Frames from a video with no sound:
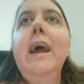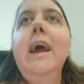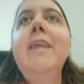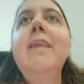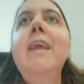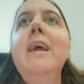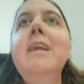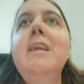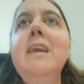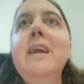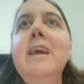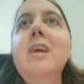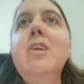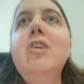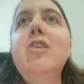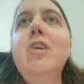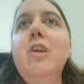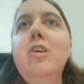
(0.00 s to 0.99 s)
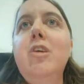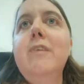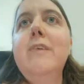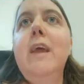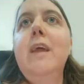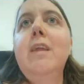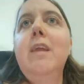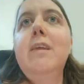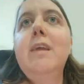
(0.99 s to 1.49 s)
And they need to
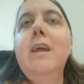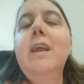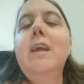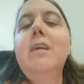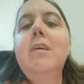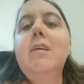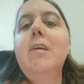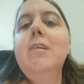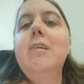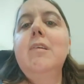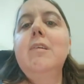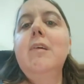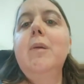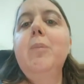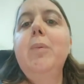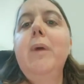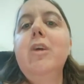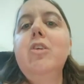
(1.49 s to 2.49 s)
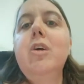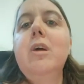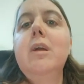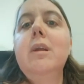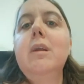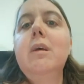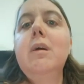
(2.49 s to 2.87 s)
understand that they need to listen to the patient.